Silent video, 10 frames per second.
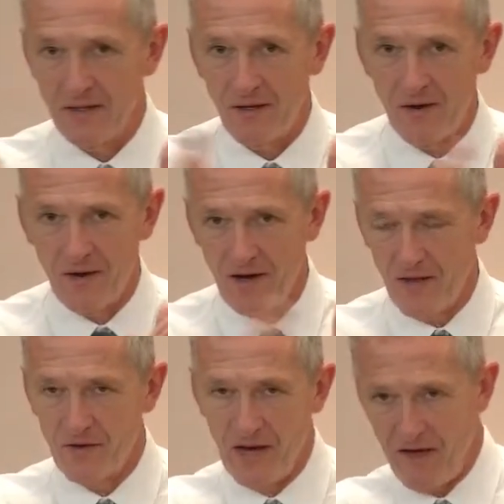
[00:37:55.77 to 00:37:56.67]
on
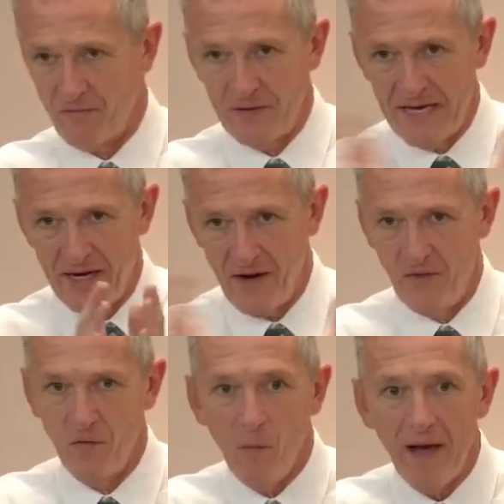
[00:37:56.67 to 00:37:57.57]
another level, in
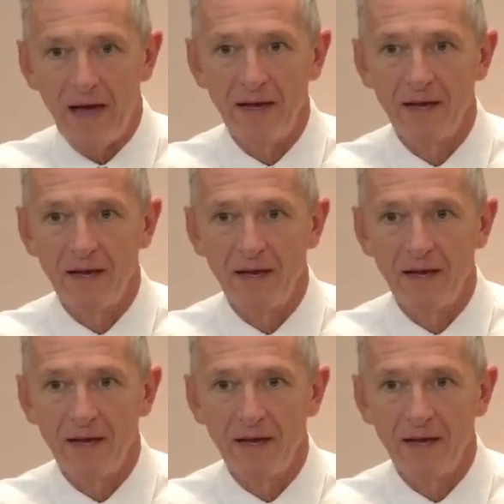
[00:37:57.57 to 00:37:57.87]
another way.